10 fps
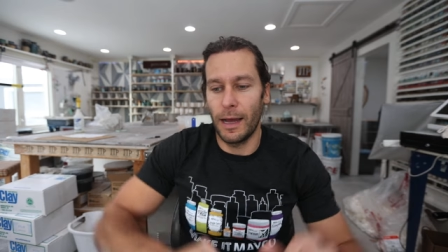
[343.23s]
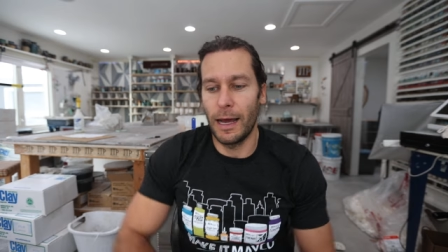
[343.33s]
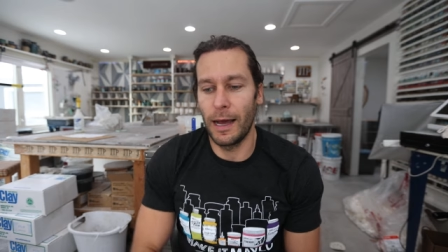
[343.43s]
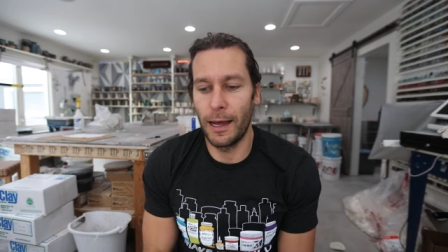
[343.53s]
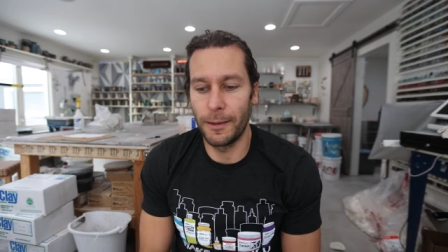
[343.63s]

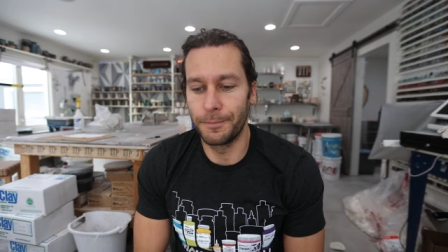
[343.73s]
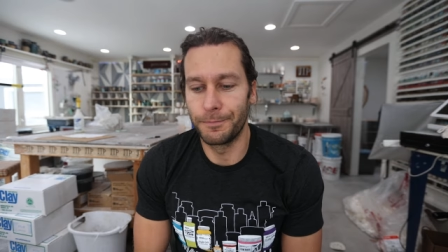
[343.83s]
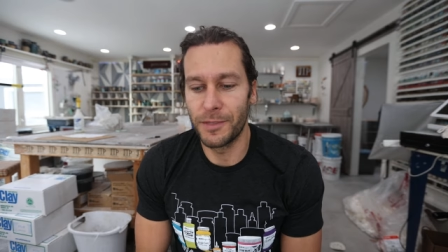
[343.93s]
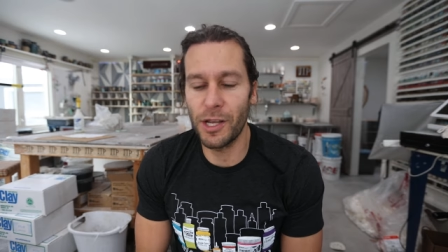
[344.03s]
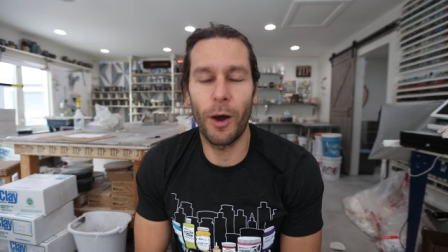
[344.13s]
Um,
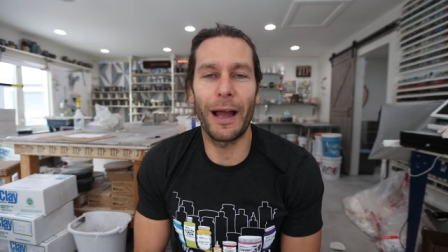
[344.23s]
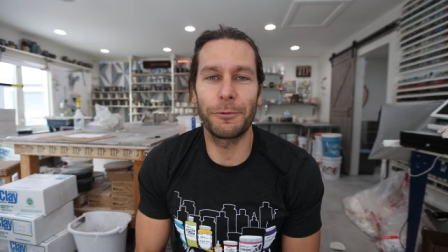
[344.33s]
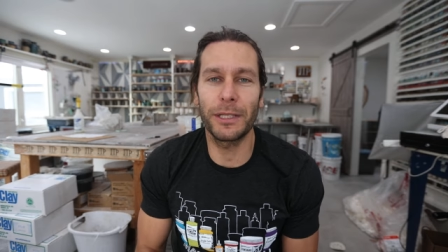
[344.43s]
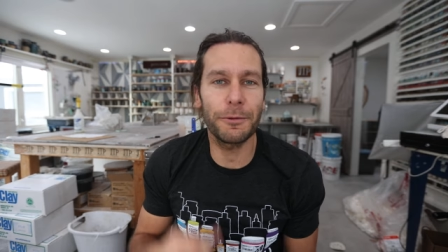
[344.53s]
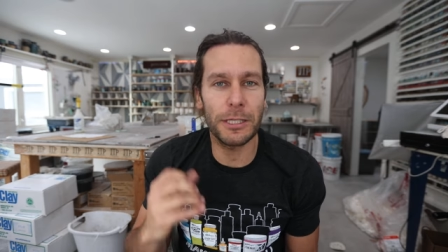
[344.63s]
so I
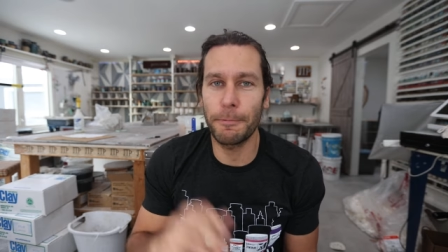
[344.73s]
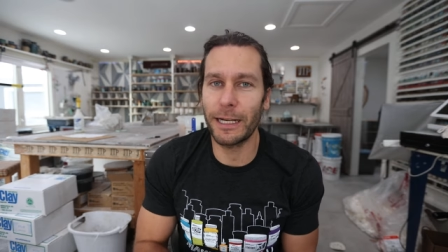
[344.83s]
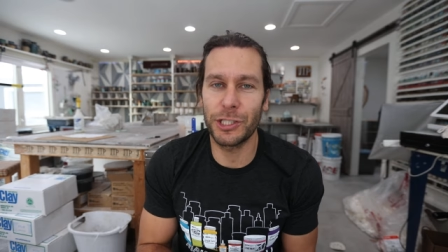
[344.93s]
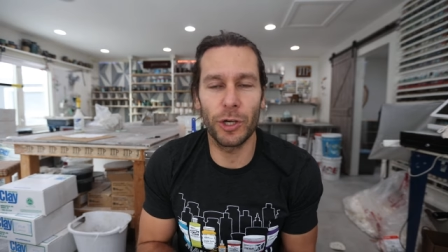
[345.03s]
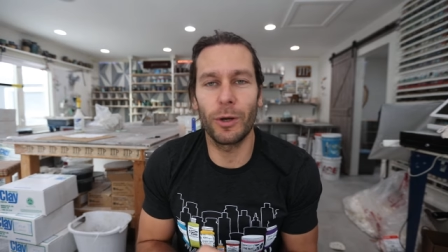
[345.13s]
really
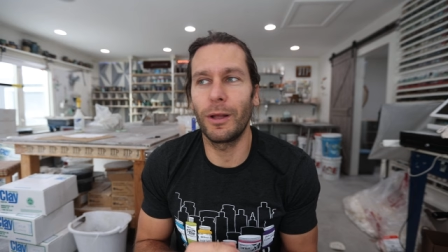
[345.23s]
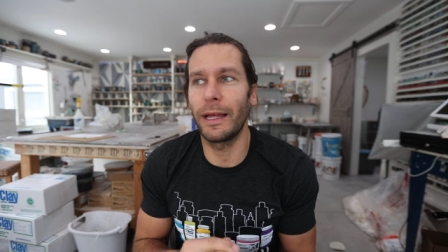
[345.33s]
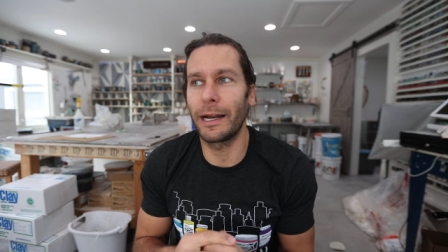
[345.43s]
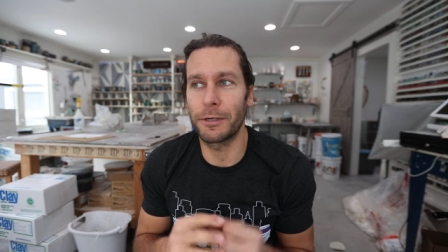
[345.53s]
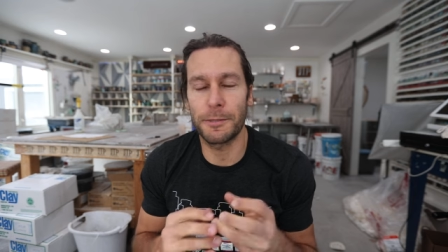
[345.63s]
respect Joel
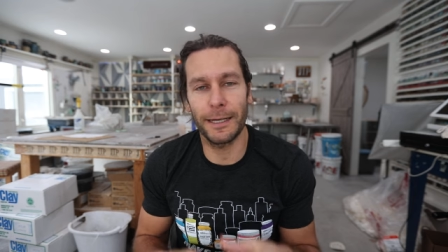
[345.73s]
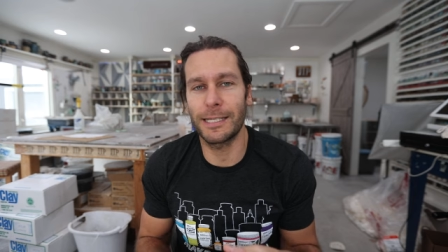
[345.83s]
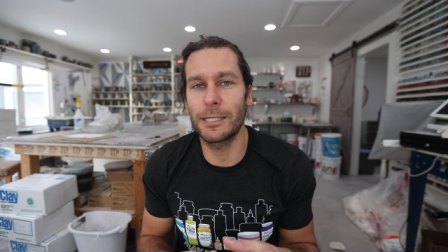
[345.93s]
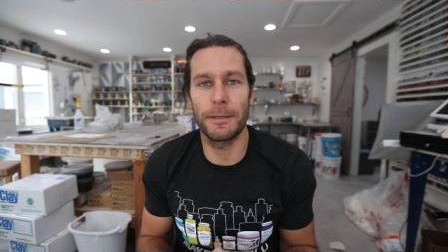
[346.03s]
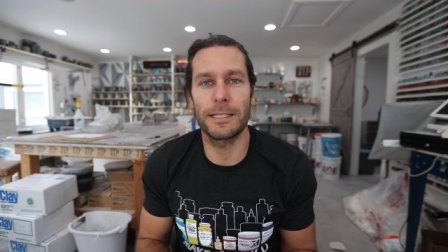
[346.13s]
and I
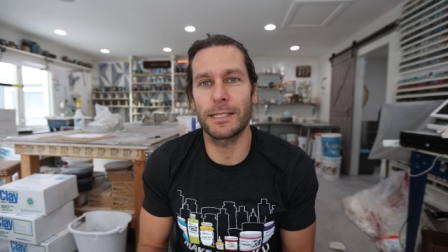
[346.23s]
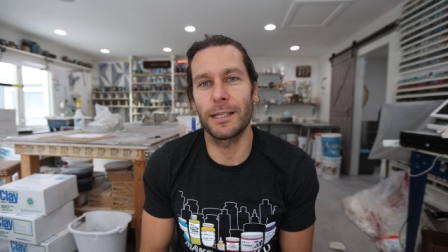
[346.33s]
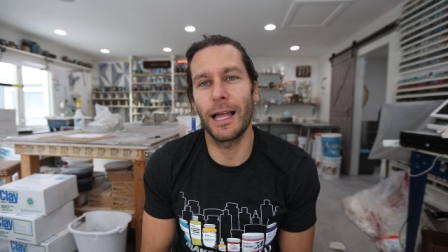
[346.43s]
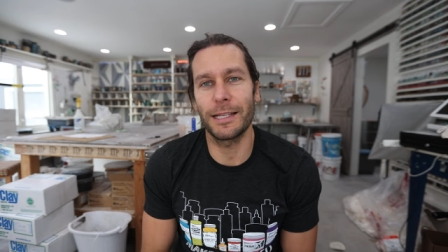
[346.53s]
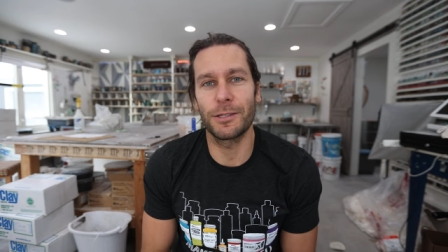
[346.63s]
respect his business
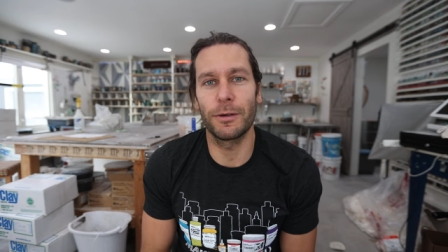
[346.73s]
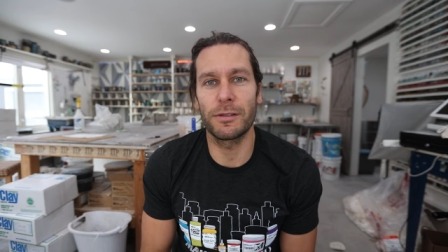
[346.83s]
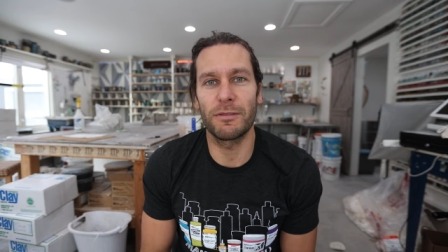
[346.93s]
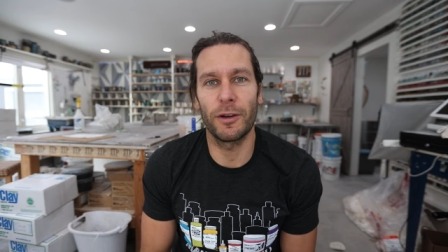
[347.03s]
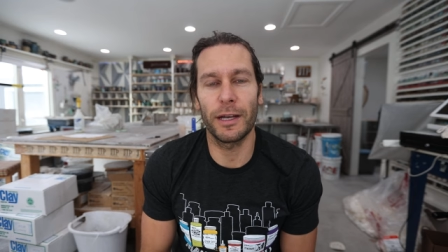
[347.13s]
a lot, so it
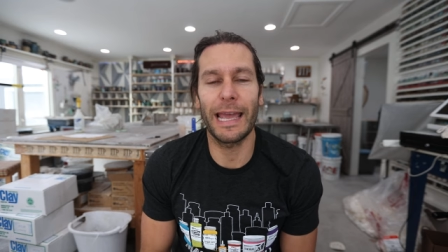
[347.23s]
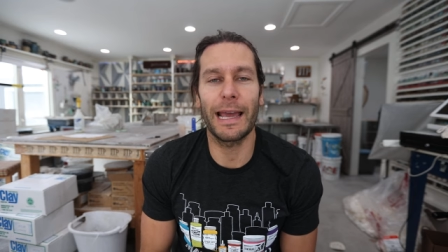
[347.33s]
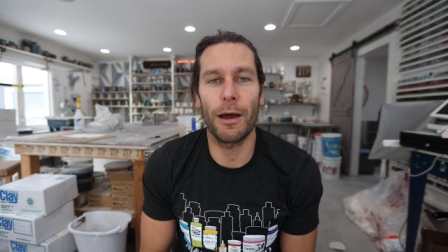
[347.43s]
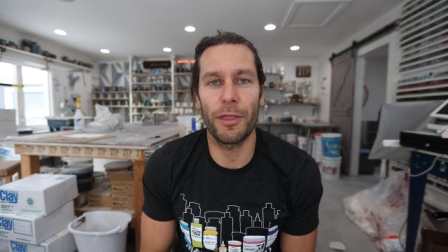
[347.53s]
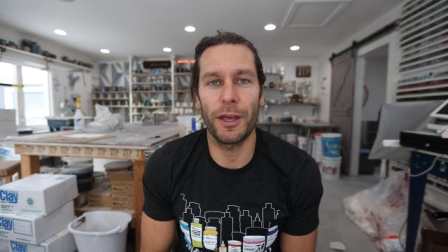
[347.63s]
was fun to
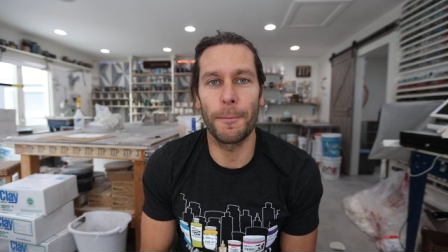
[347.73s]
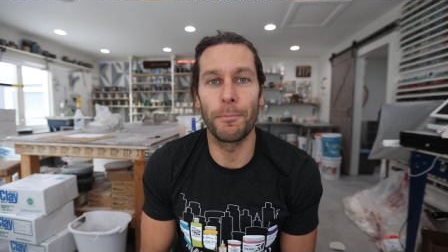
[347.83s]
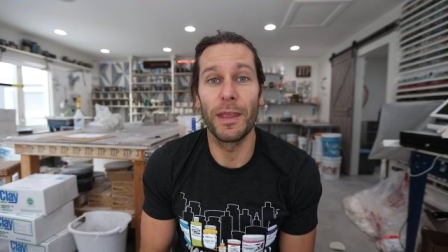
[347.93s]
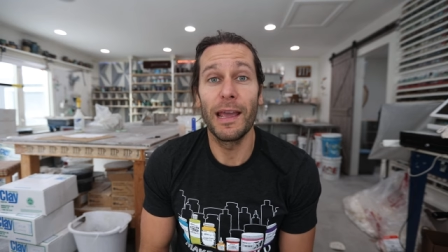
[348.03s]
hang out with him.